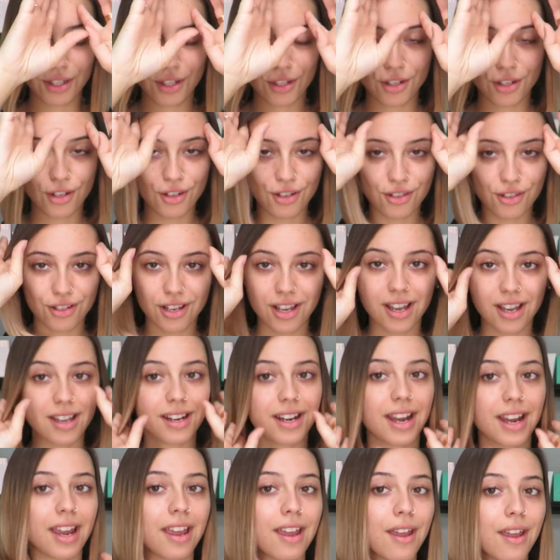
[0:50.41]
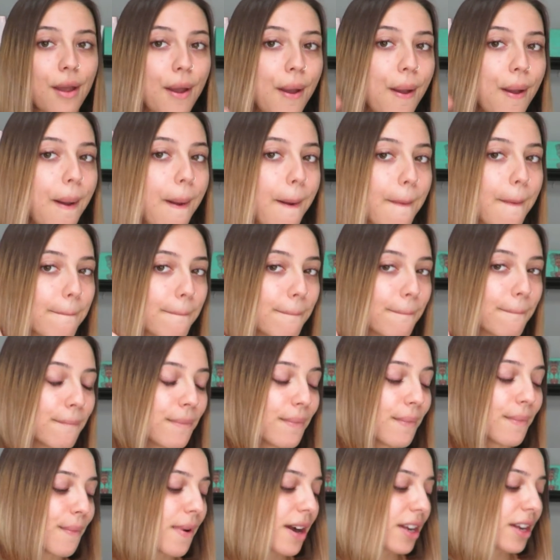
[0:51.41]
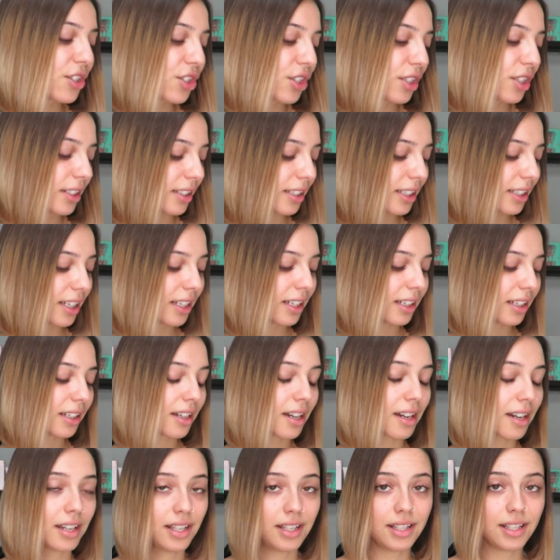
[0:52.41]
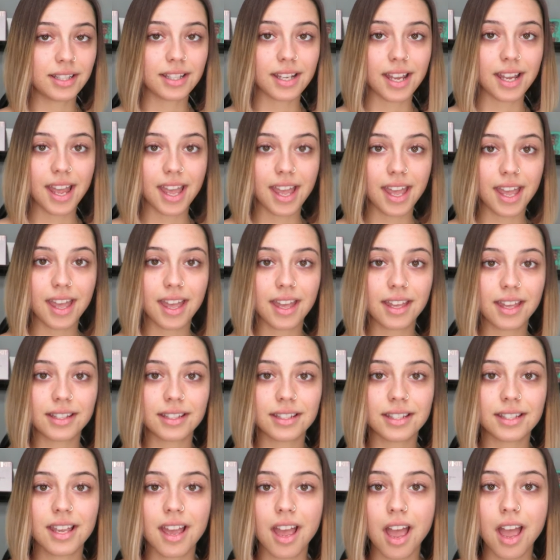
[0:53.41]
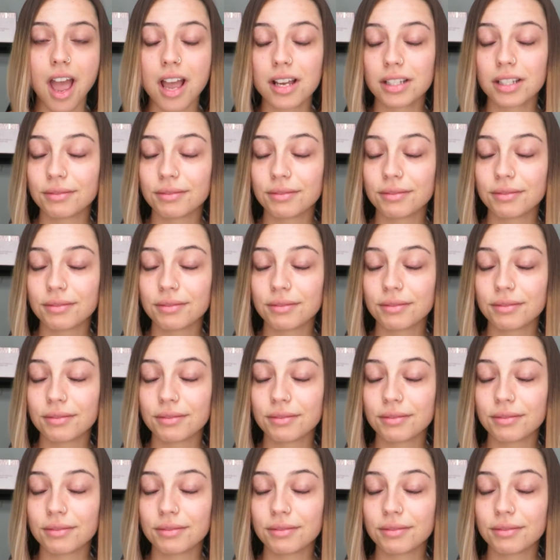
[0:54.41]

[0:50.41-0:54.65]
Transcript: Your girl got a much needed cut, and